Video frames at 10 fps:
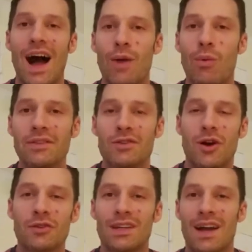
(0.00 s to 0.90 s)
I want to
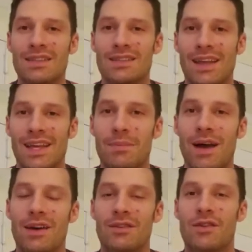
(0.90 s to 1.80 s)
talk to you guys today
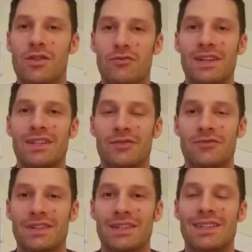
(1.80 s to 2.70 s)
about three
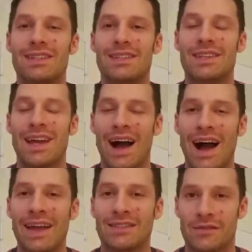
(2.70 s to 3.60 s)
different
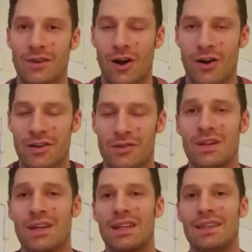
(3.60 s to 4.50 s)
kinds of cardio,
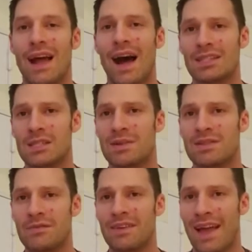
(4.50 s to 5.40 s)
not
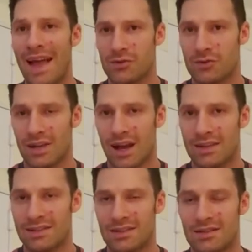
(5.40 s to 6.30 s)
specific
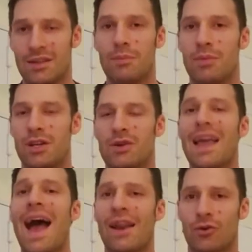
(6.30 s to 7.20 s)
exercises, but you know,
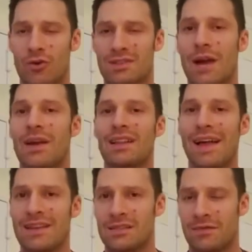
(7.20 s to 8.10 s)
categories, how we
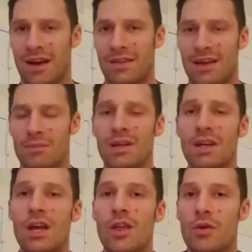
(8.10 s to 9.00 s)
classify them,
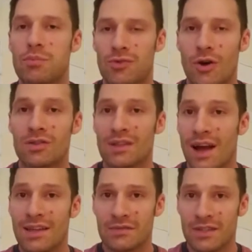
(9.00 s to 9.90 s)
the pros and
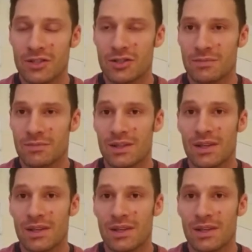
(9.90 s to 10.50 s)
cons of each,